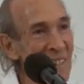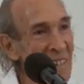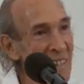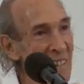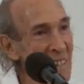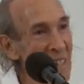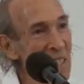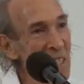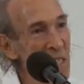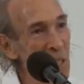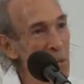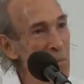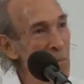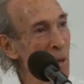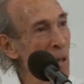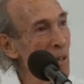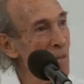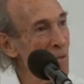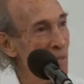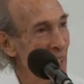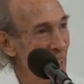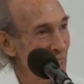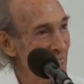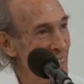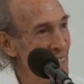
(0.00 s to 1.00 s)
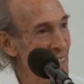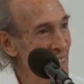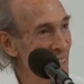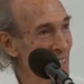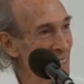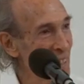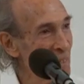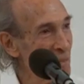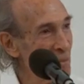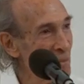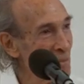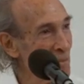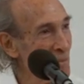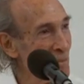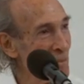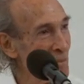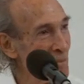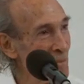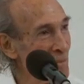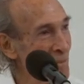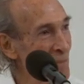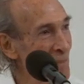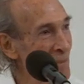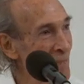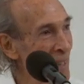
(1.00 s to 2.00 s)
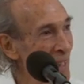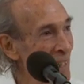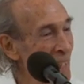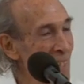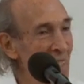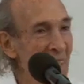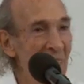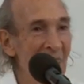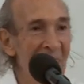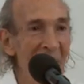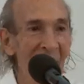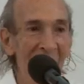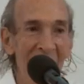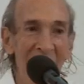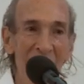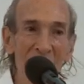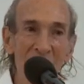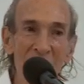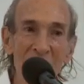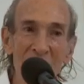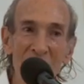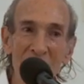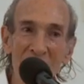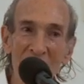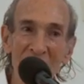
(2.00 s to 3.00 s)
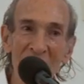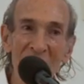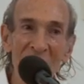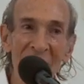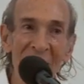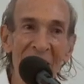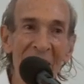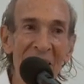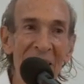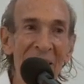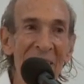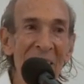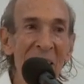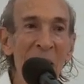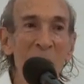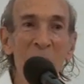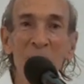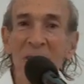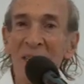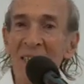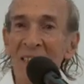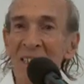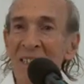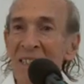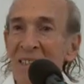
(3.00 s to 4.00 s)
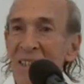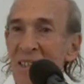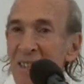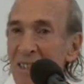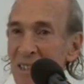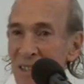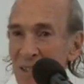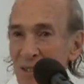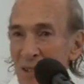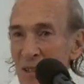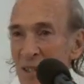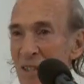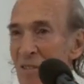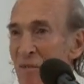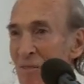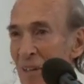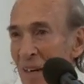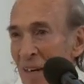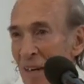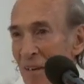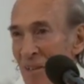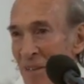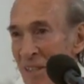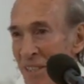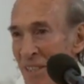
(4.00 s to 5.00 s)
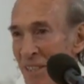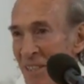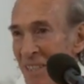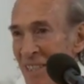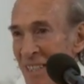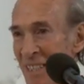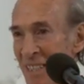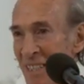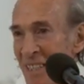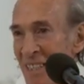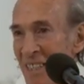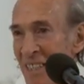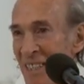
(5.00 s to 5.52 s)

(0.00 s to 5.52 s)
This is perfect. And on the first day, I think we did 3 flowers.